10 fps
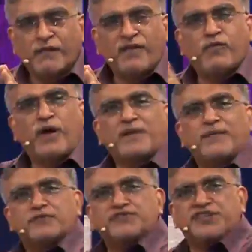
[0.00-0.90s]
Well, what
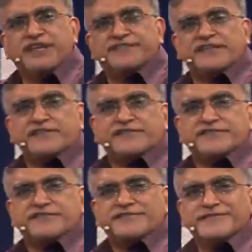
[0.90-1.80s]
about
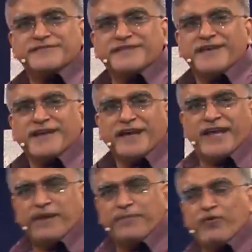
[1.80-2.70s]
Jesus?
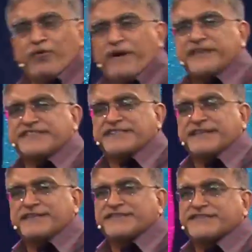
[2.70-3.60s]
He bore my
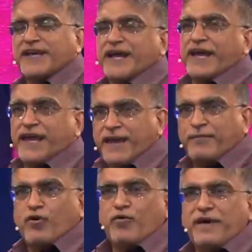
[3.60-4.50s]
sins. He
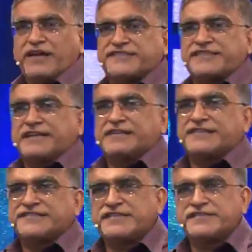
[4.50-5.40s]
bore my
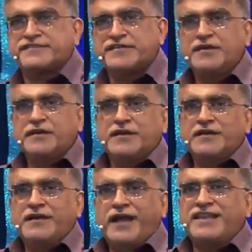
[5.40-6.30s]
sicknesses.
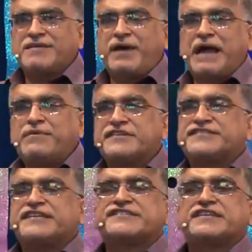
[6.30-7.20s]
And the Bible
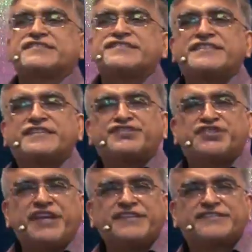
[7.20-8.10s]
says, consider
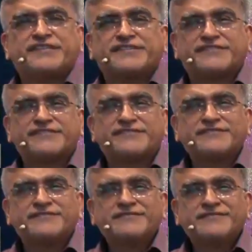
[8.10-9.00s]
Jesus.
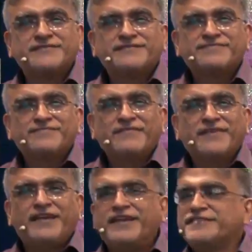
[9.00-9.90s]

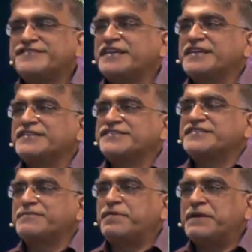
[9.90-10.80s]
He didn't say
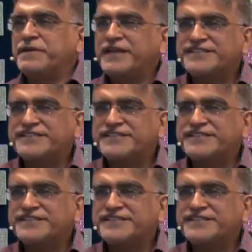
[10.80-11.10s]
consider people.